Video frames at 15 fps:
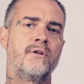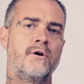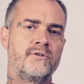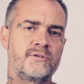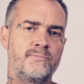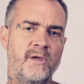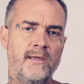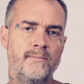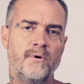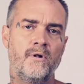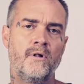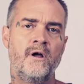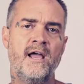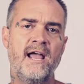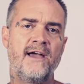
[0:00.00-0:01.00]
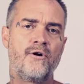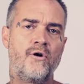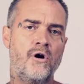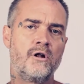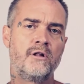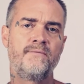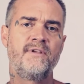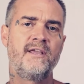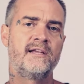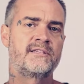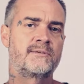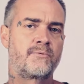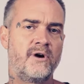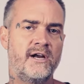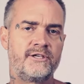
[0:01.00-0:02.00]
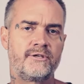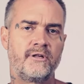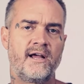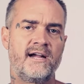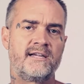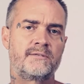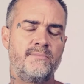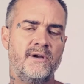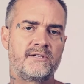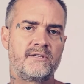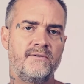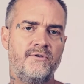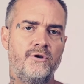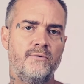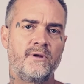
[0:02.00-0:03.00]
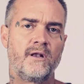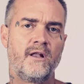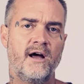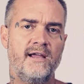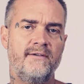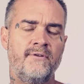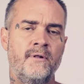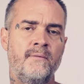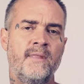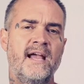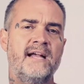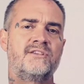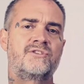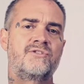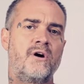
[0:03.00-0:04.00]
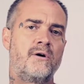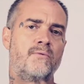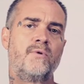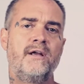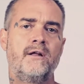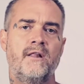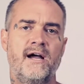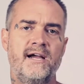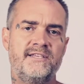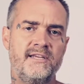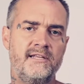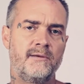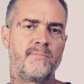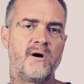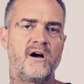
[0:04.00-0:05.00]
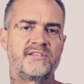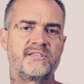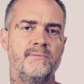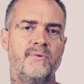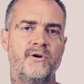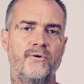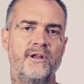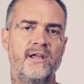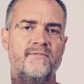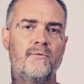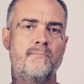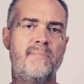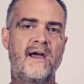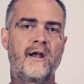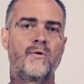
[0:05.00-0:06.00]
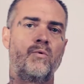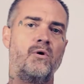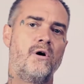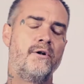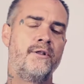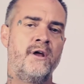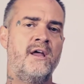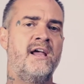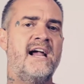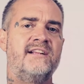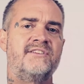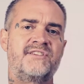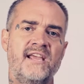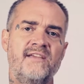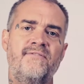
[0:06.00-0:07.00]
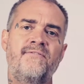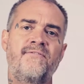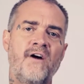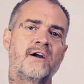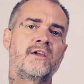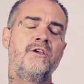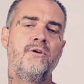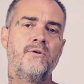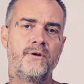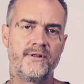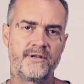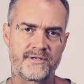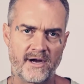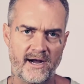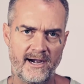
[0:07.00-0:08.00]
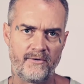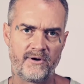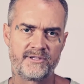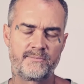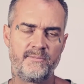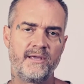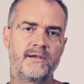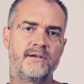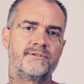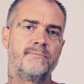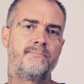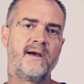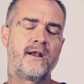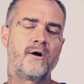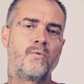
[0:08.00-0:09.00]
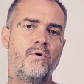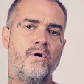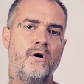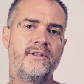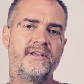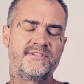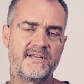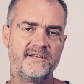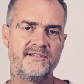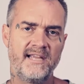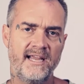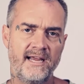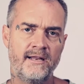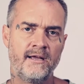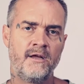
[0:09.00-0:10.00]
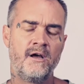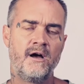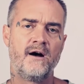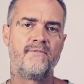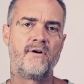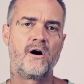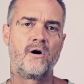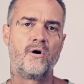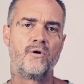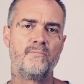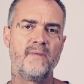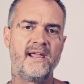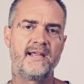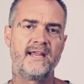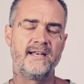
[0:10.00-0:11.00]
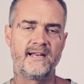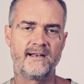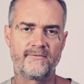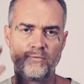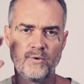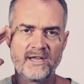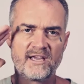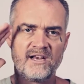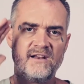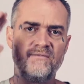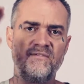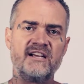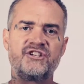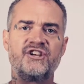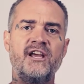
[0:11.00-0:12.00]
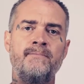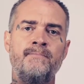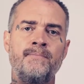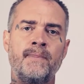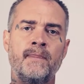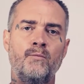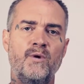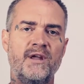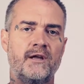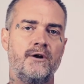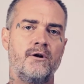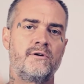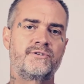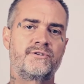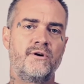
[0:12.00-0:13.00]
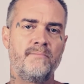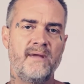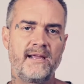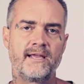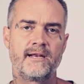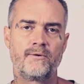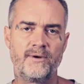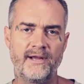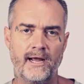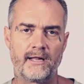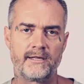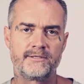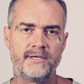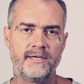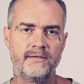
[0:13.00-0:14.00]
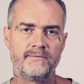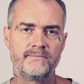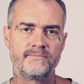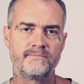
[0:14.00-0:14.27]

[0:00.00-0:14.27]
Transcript: at those people and all of the inspirational aspects of human life and start realizing the possibility of a better world, and say fuck you to the tyrants, because a better world is indeed of our own making. And if we can envision it, we can also make it a reality.